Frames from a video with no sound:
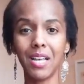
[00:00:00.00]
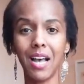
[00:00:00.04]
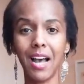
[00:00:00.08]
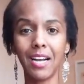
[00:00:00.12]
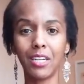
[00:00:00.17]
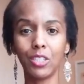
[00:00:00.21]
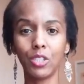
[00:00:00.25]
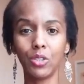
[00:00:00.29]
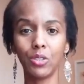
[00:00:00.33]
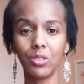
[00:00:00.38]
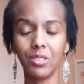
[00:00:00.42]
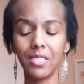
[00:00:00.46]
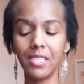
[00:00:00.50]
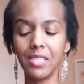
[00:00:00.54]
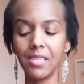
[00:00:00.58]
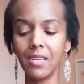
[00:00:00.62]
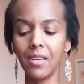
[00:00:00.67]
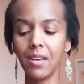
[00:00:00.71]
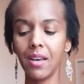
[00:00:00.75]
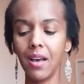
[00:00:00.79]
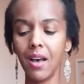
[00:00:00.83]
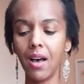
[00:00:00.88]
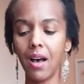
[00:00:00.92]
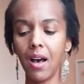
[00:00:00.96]

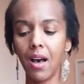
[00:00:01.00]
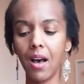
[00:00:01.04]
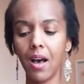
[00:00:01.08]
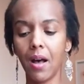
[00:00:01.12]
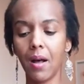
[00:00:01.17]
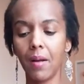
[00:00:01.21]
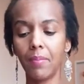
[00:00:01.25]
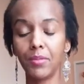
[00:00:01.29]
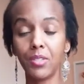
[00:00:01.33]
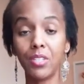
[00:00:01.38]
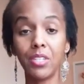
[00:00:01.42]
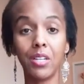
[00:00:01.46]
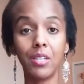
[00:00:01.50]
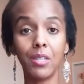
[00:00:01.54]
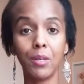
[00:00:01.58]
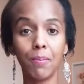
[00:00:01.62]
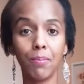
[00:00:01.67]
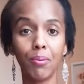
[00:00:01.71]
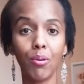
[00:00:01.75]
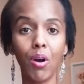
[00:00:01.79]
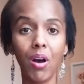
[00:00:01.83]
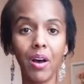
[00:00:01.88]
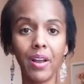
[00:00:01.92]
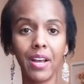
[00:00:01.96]
actually selling
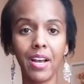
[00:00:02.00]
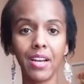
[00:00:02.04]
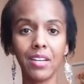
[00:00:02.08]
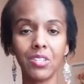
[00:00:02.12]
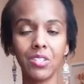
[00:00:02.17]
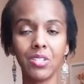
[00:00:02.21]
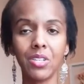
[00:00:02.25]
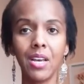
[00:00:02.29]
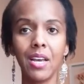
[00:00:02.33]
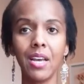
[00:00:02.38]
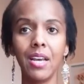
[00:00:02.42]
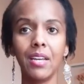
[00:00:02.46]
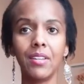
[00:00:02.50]
products,